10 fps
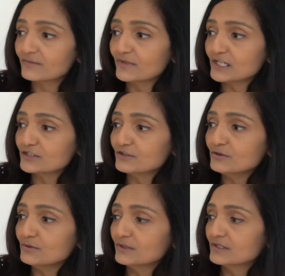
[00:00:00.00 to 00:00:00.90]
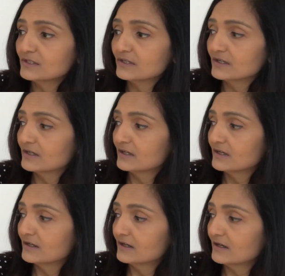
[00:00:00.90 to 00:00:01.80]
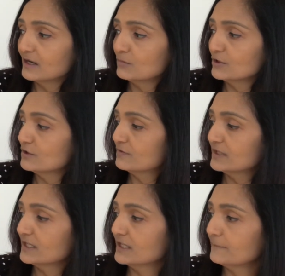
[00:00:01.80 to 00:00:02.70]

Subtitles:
there too. And one over here.